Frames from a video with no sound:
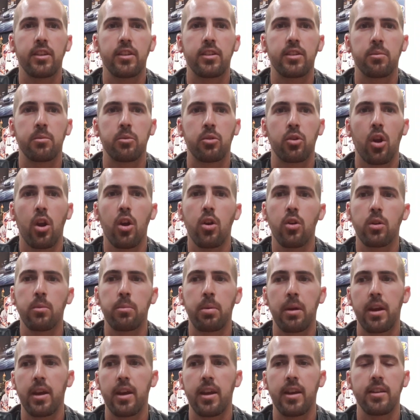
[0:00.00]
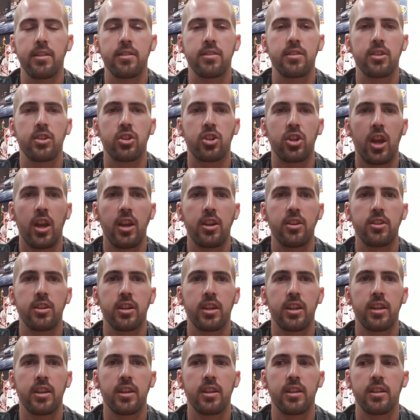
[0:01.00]
some growing pains and
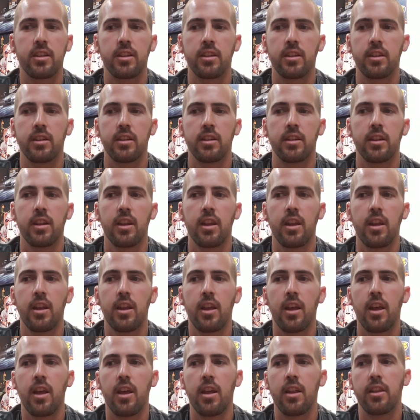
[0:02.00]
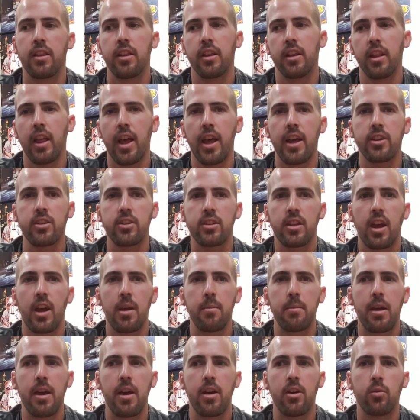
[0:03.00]
changing it. And the last
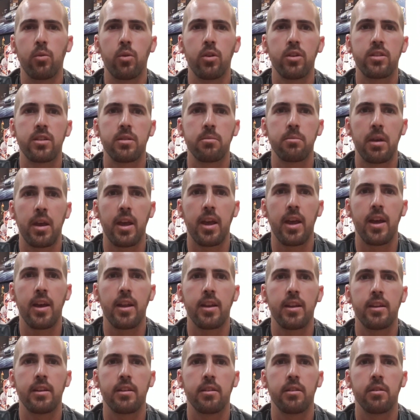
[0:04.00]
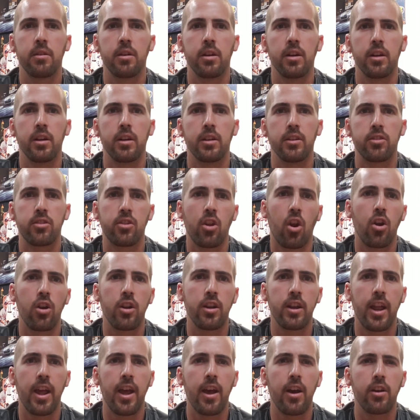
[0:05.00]
time out wasn't bad.
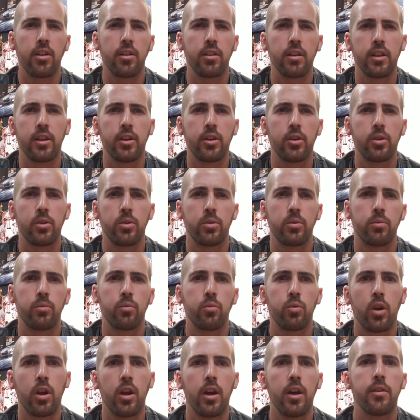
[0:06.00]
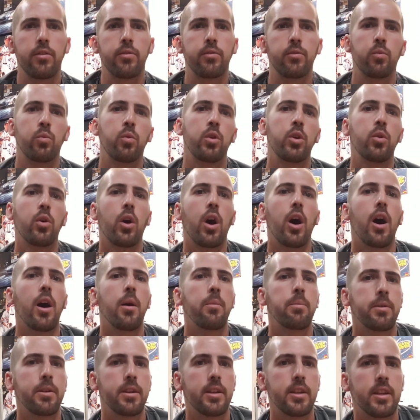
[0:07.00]
Started out a little rough, wheel
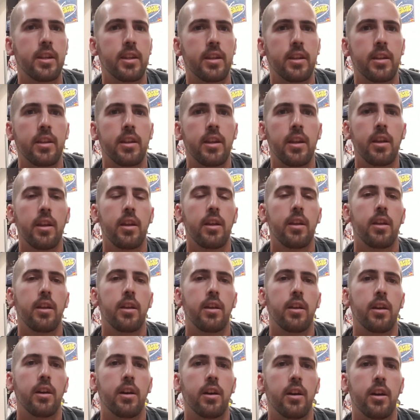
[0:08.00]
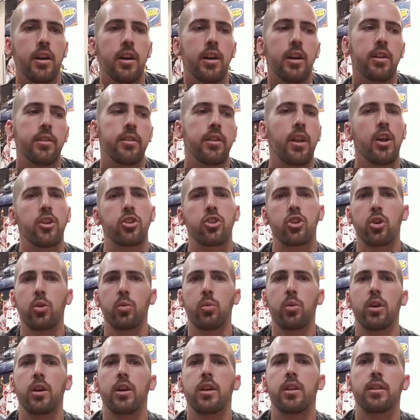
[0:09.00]
hopping, and not sure
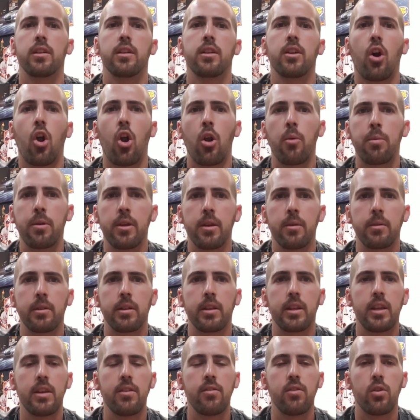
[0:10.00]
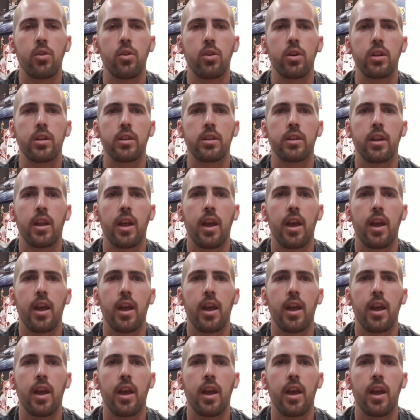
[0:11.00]
what RPM to leave on.